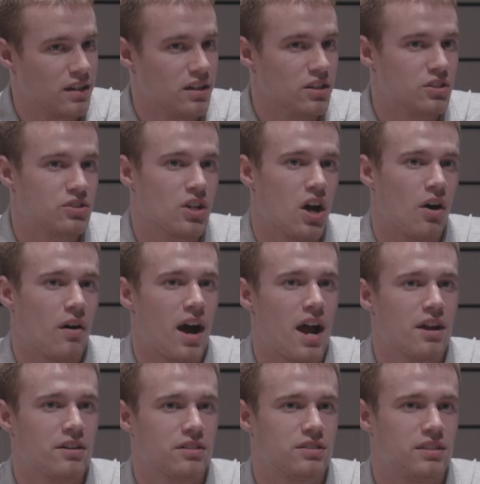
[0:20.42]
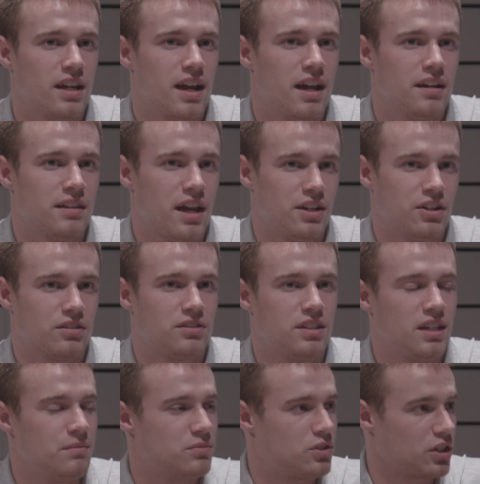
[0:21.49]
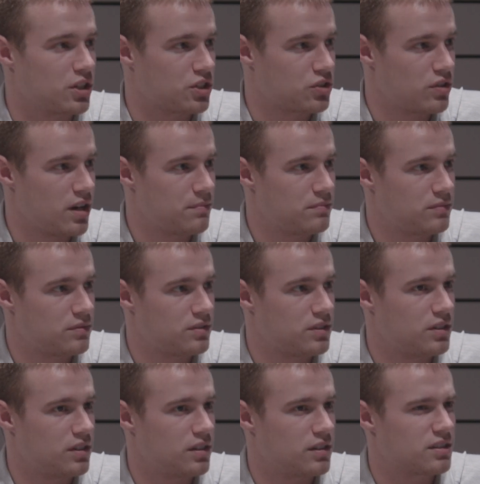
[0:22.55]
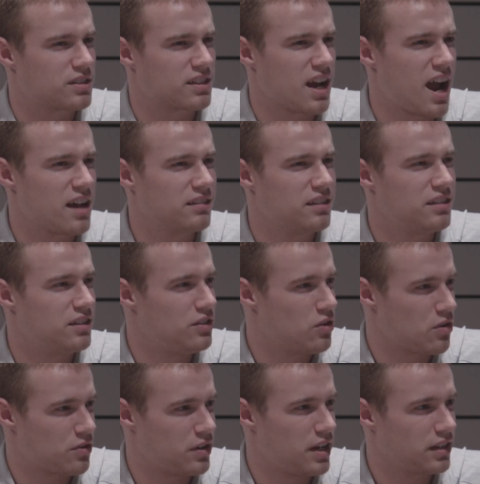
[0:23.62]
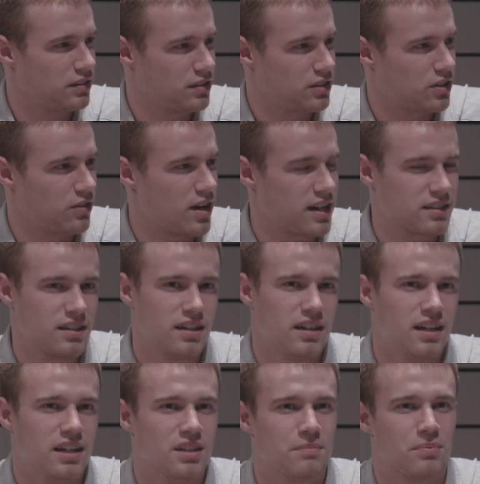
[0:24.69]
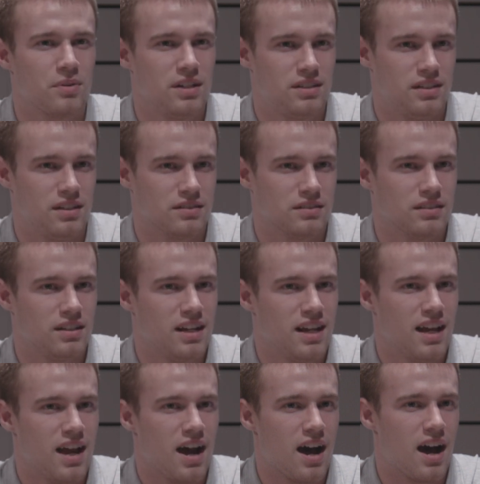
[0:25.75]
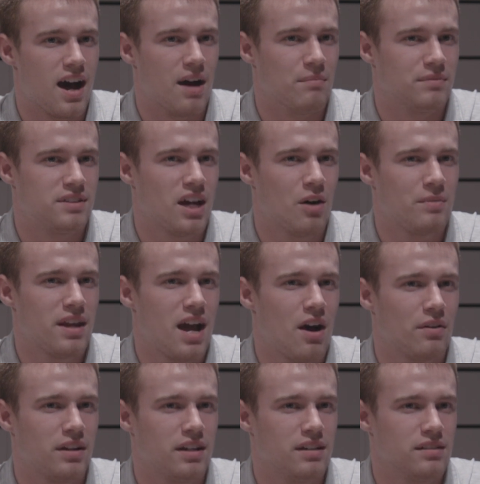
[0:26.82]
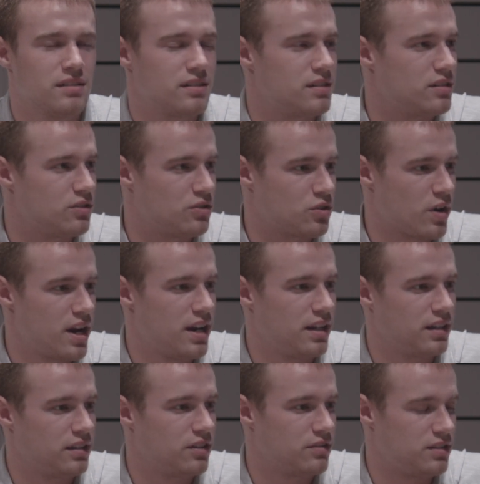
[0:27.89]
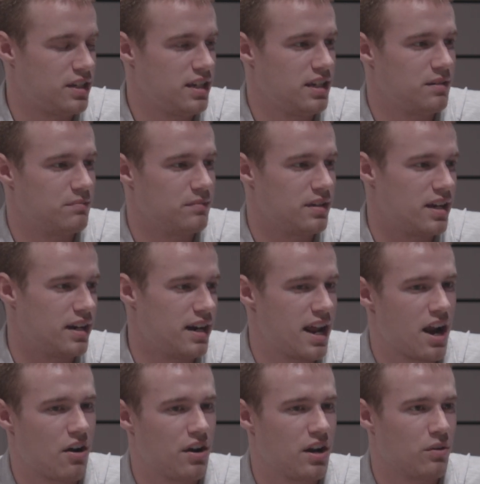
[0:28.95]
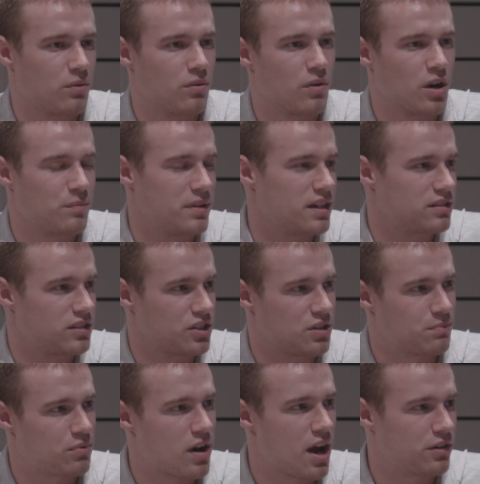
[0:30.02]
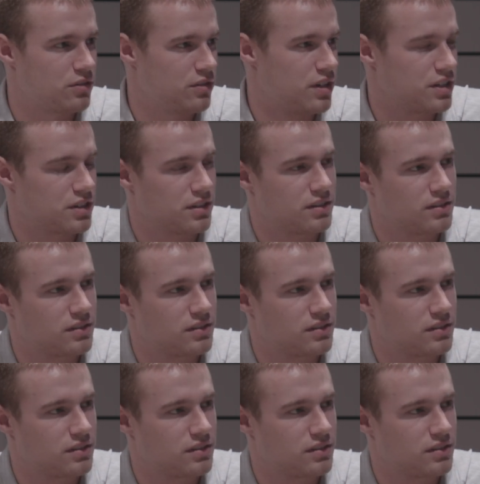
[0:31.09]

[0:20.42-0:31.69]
So I understand that your team took a trip to Scotland and Northern England, correct, in the preseason. Tell me how it is training your team in an area where rugby has such a proud tradition.